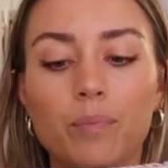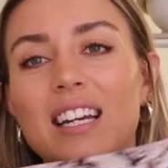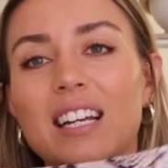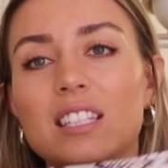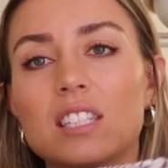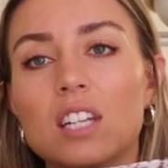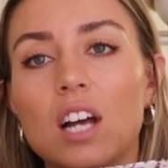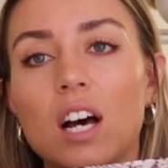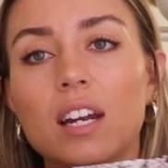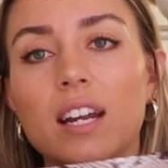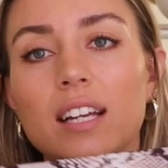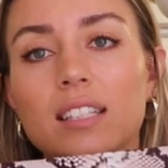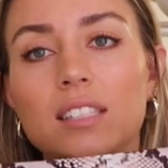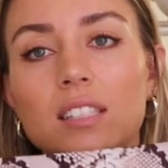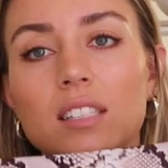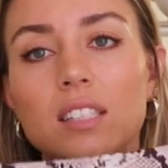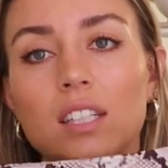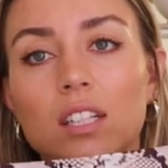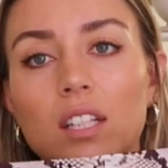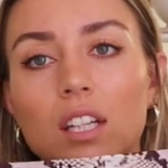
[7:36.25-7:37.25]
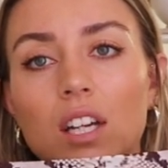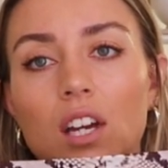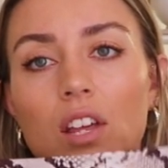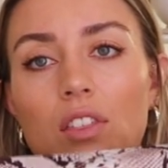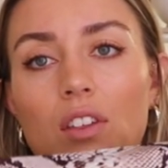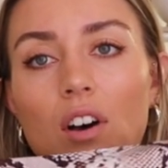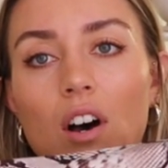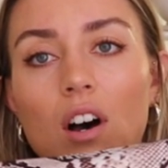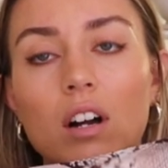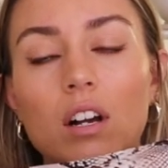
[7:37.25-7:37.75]
And it's not necessarily a
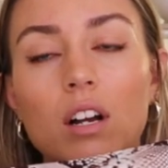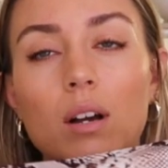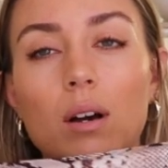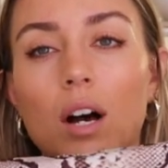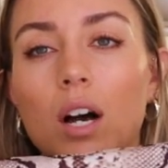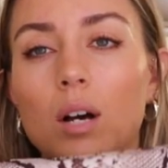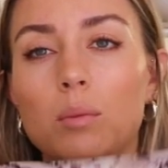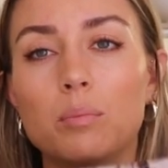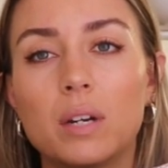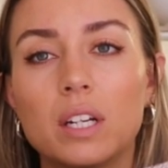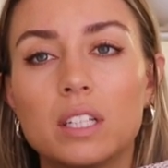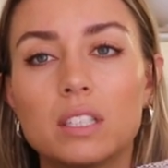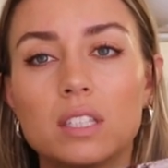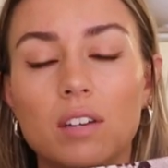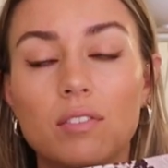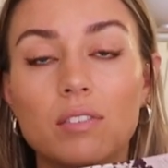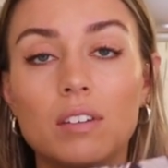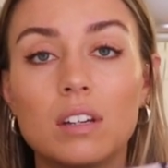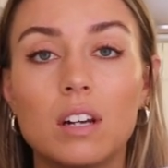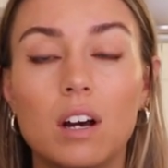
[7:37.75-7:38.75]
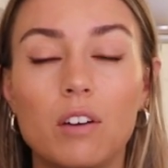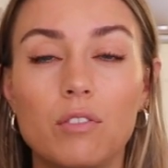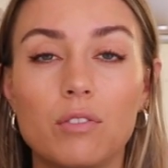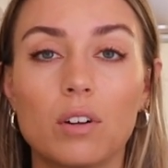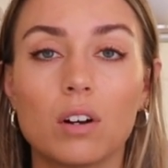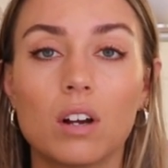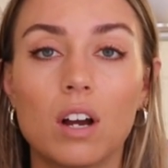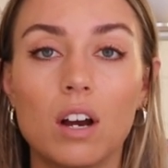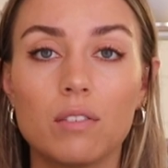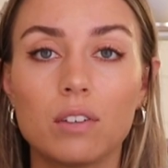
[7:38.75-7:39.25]
thong, um, but it's definitely not
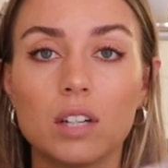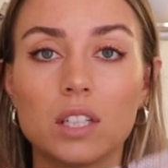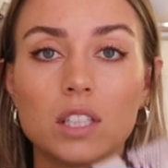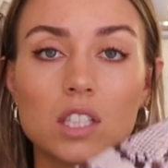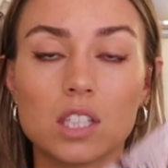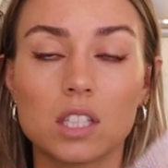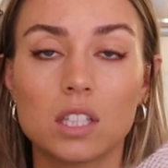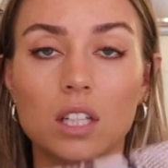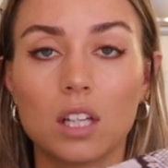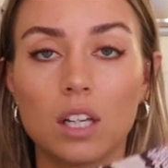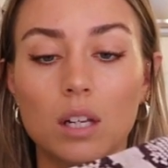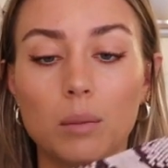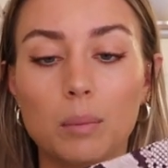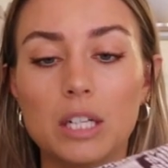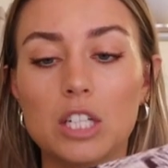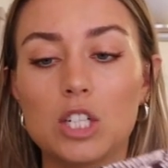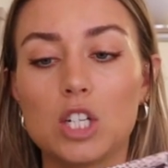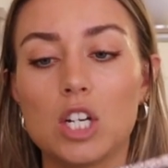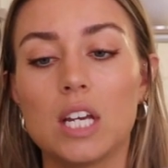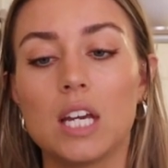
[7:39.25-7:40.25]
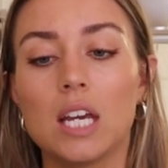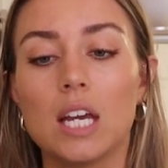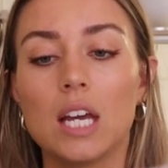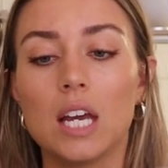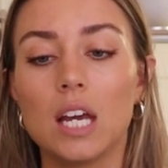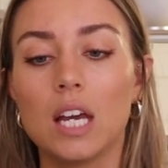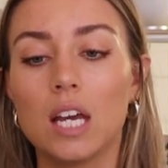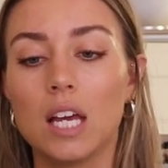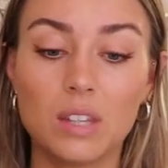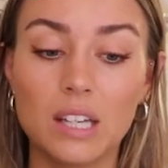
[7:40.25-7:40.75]
full coverage. It's a little bit cheeky.